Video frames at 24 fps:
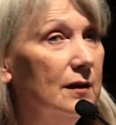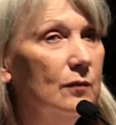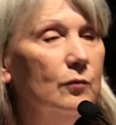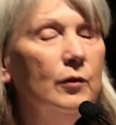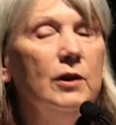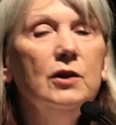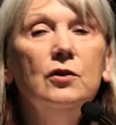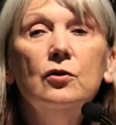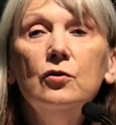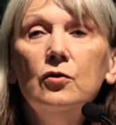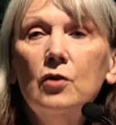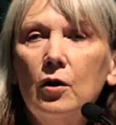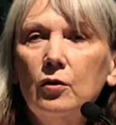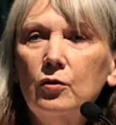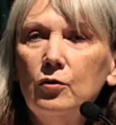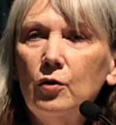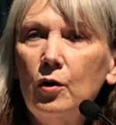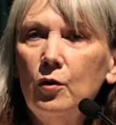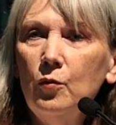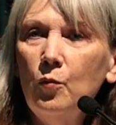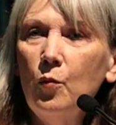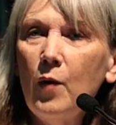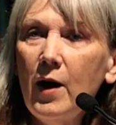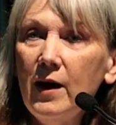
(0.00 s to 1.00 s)
We do not
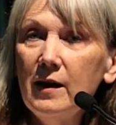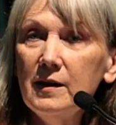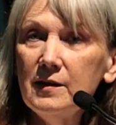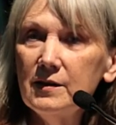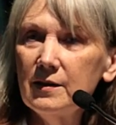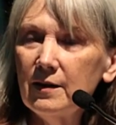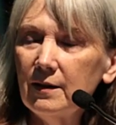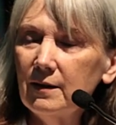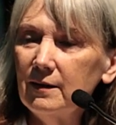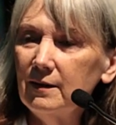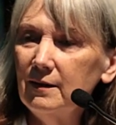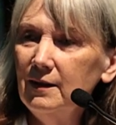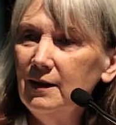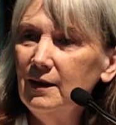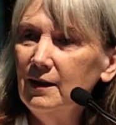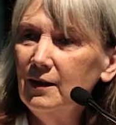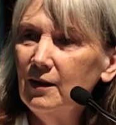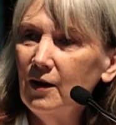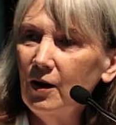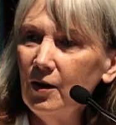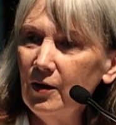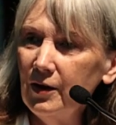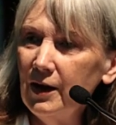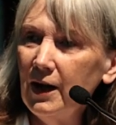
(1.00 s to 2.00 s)
grow wiser
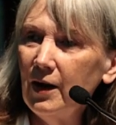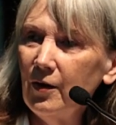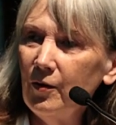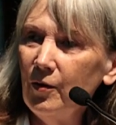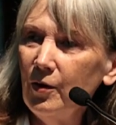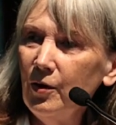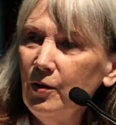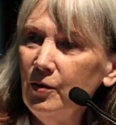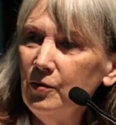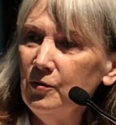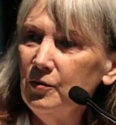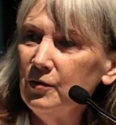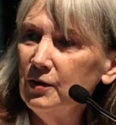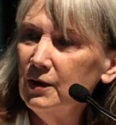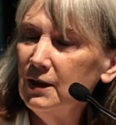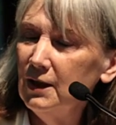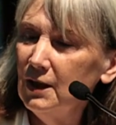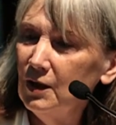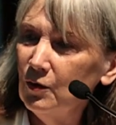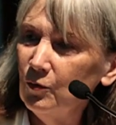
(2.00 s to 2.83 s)
on our own.